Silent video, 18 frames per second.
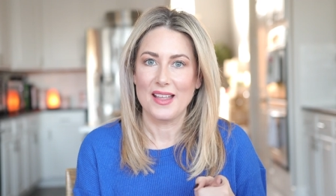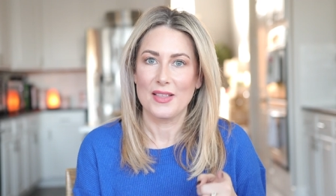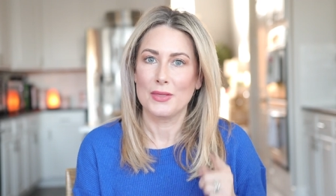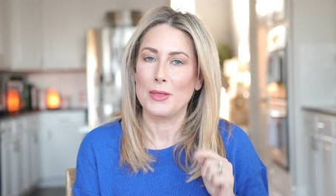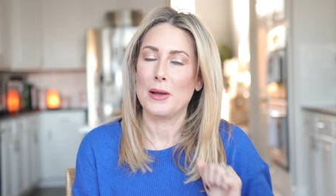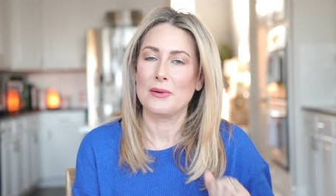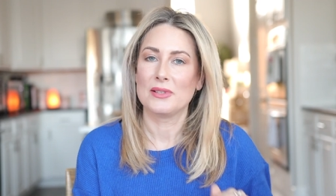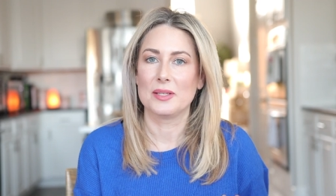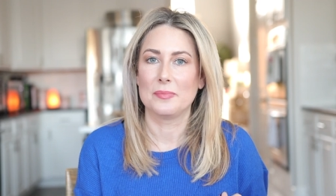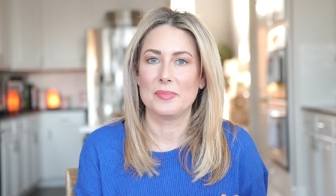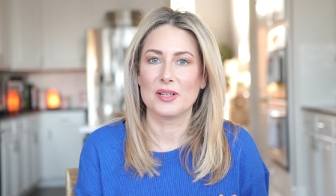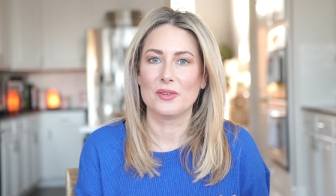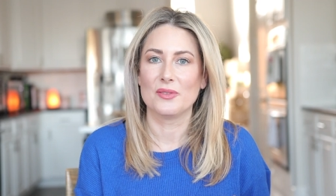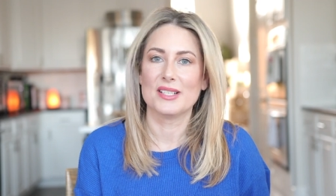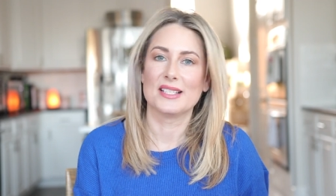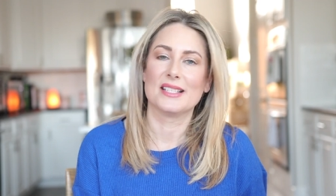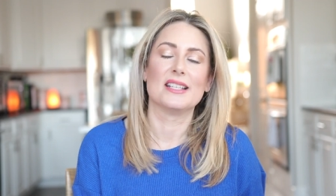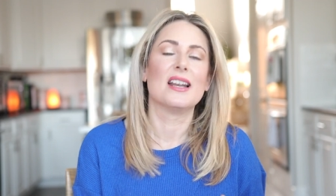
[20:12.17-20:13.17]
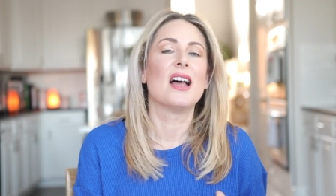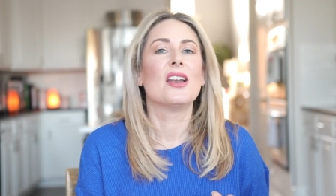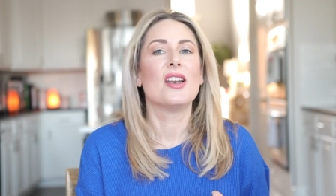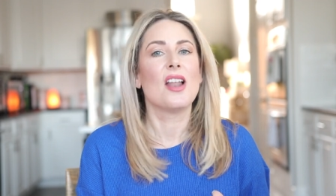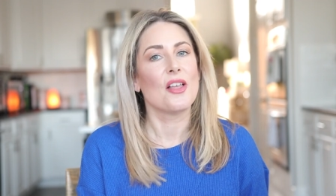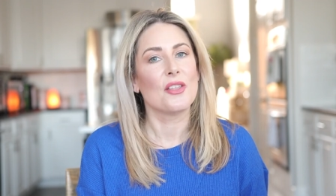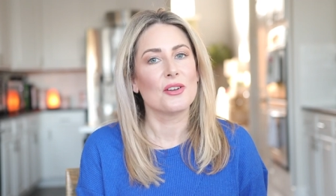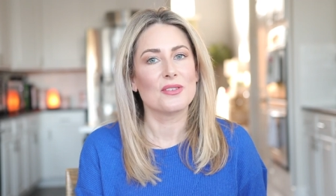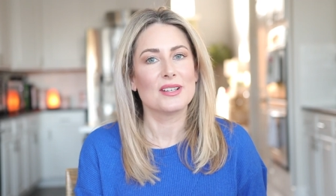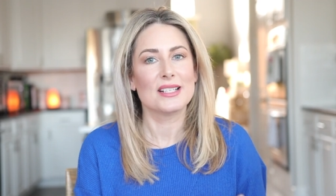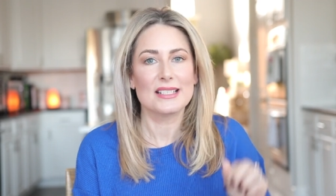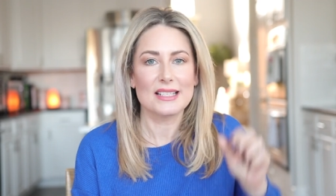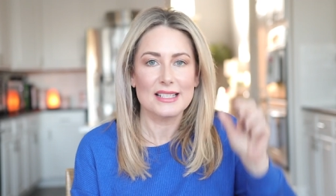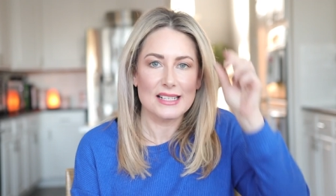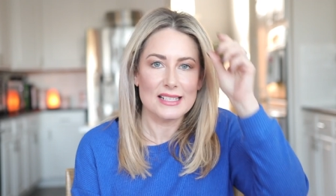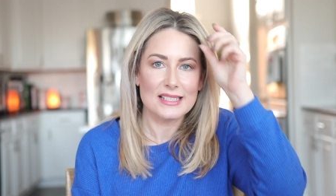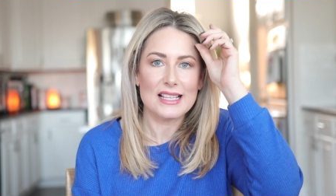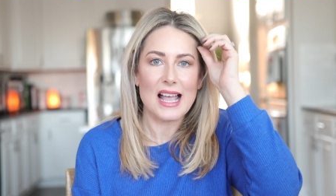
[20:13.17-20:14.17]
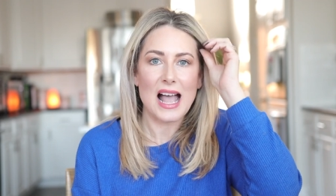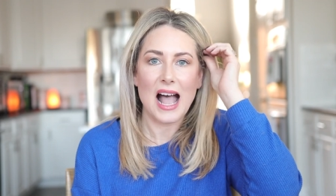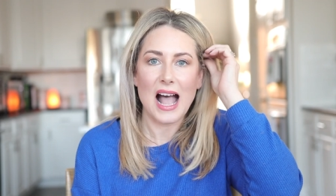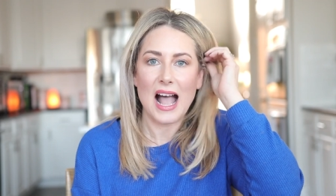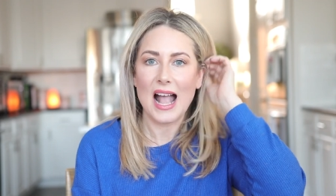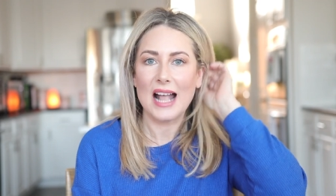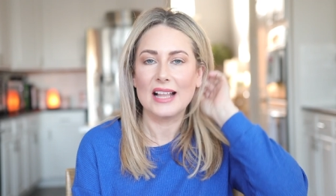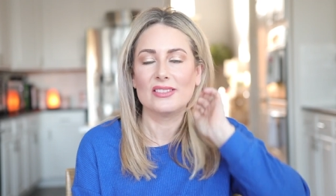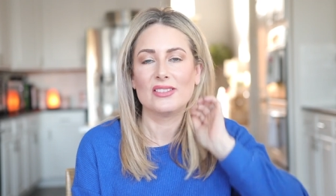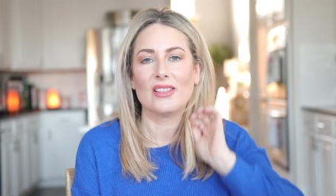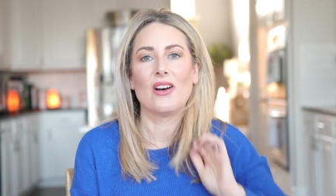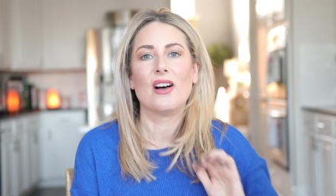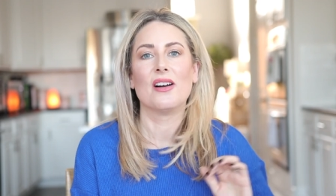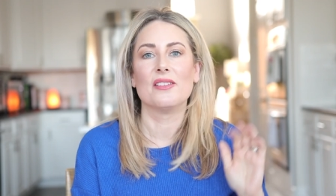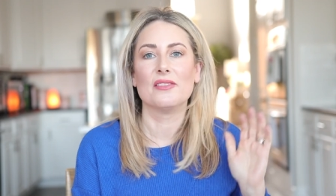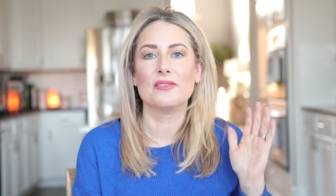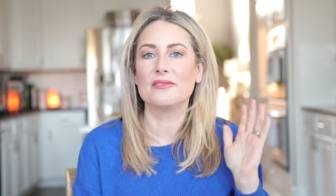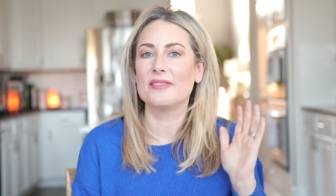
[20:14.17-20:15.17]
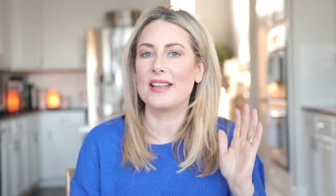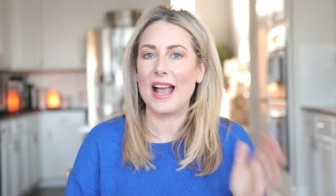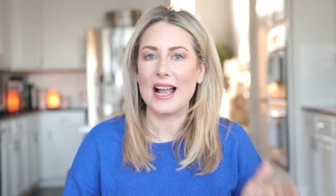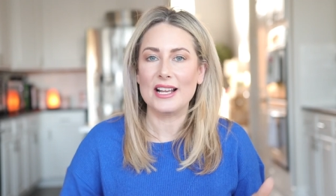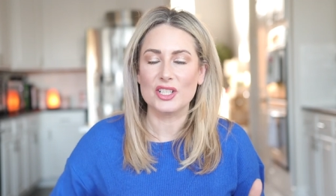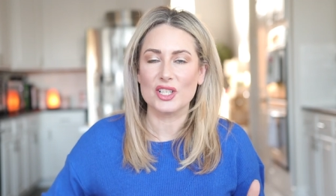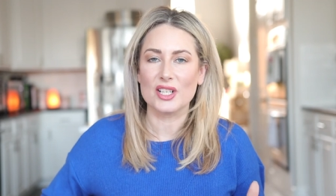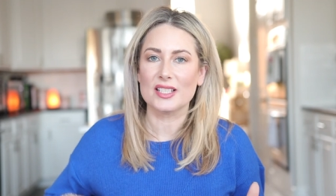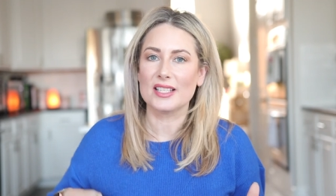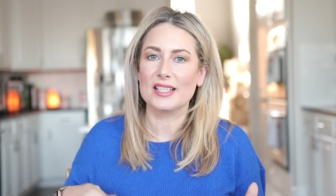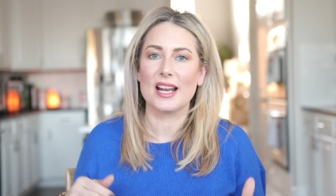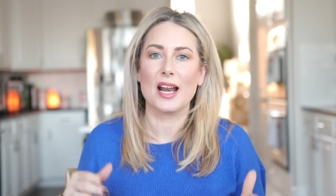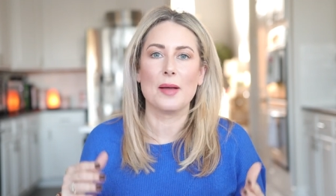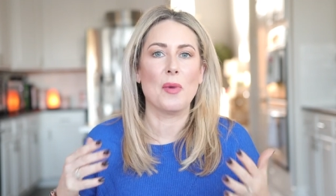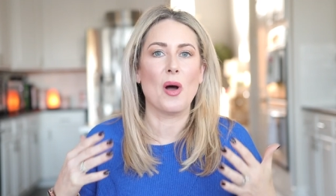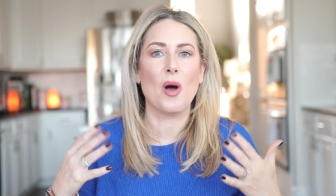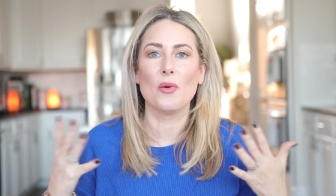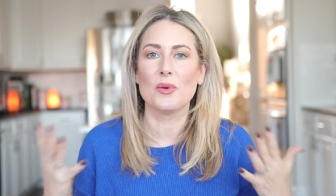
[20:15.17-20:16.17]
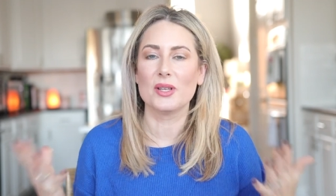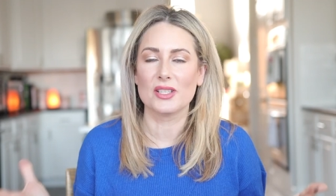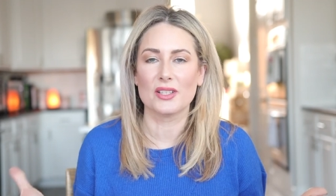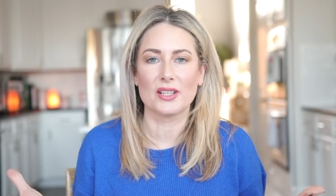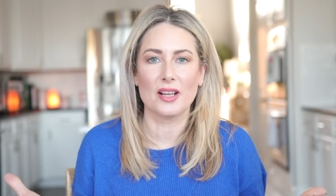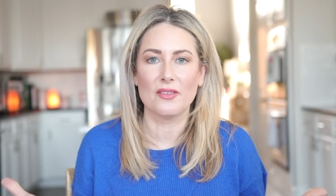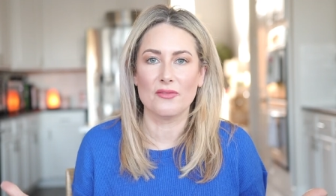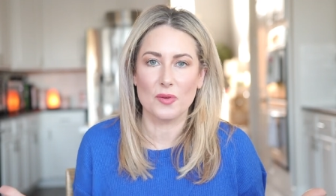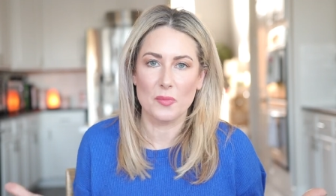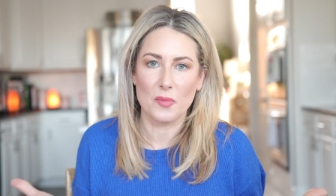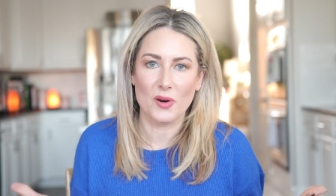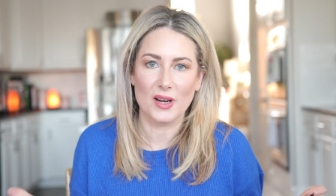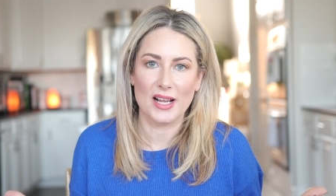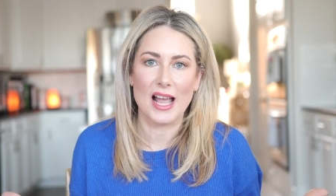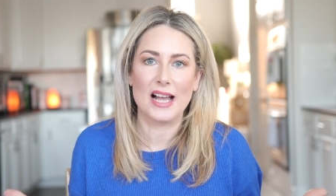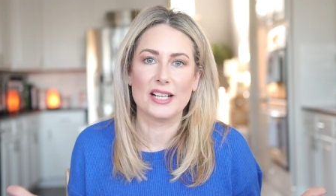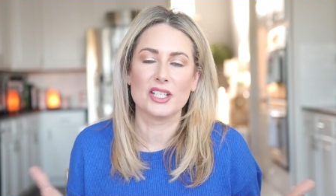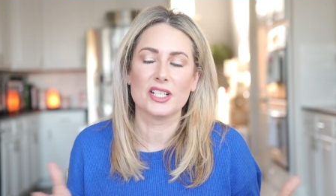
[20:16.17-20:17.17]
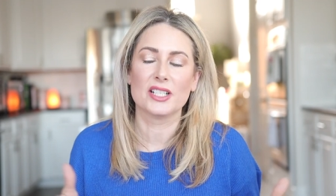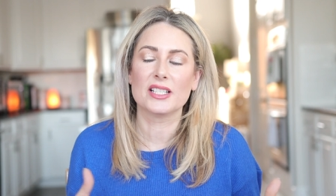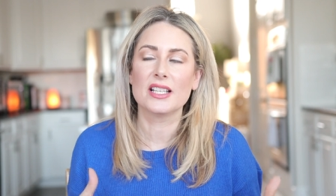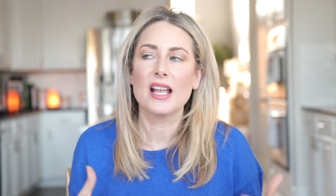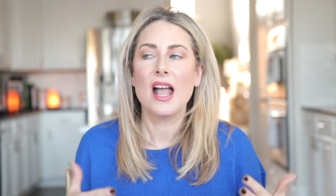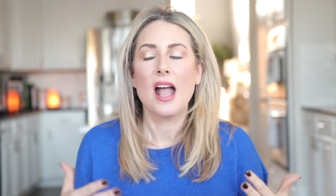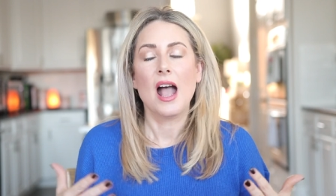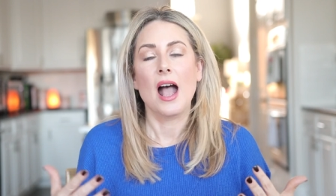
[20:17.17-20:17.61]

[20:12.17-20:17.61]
that was a big reason. Another reason is I love gadgets and I'm always looking for more gadgets.